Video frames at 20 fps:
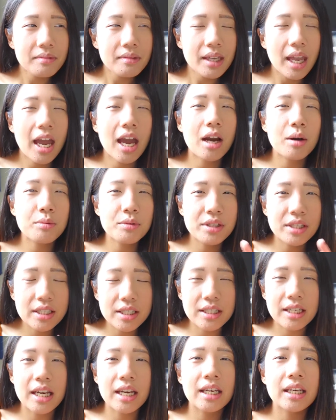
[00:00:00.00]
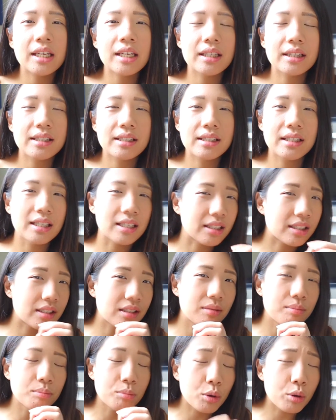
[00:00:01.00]
I would say
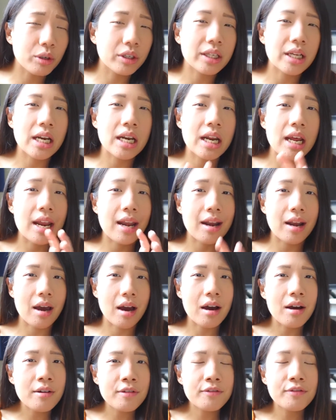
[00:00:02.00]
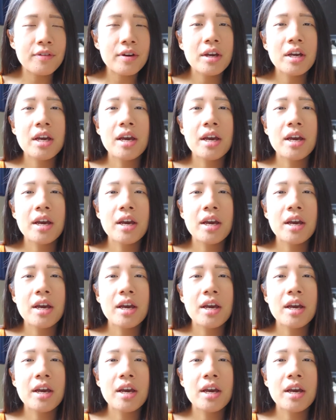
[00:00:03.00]
it's more than enough.